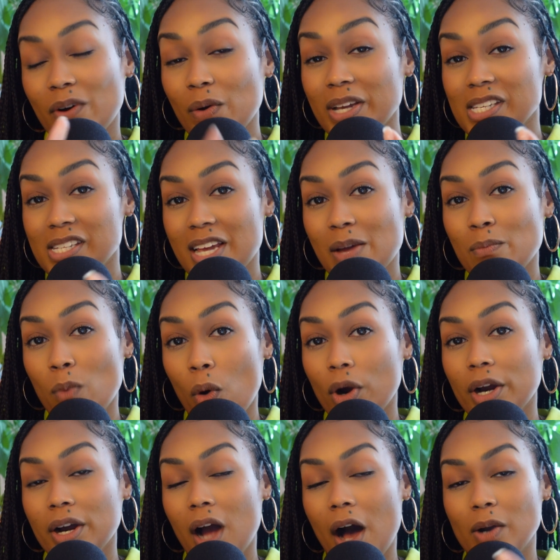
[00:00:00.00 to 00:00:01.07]
focusing
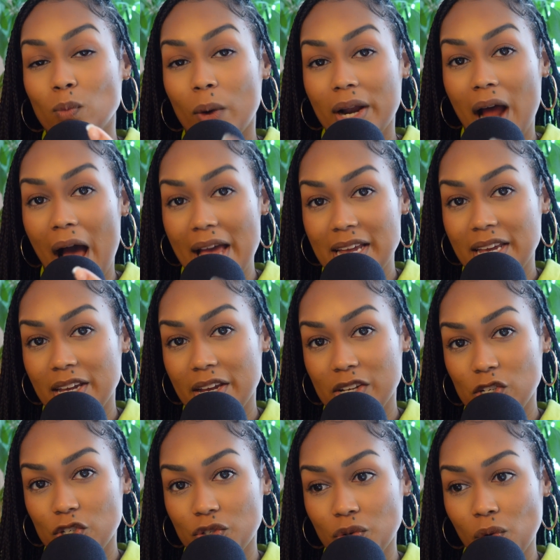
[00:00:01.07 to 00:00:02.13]
more on what I can
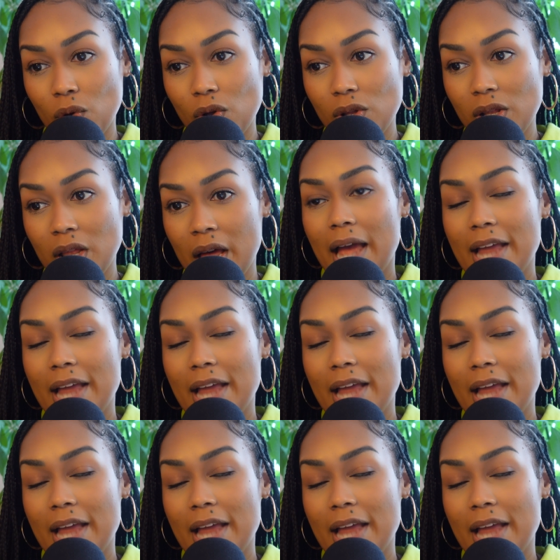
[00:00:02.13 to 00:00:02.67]
control,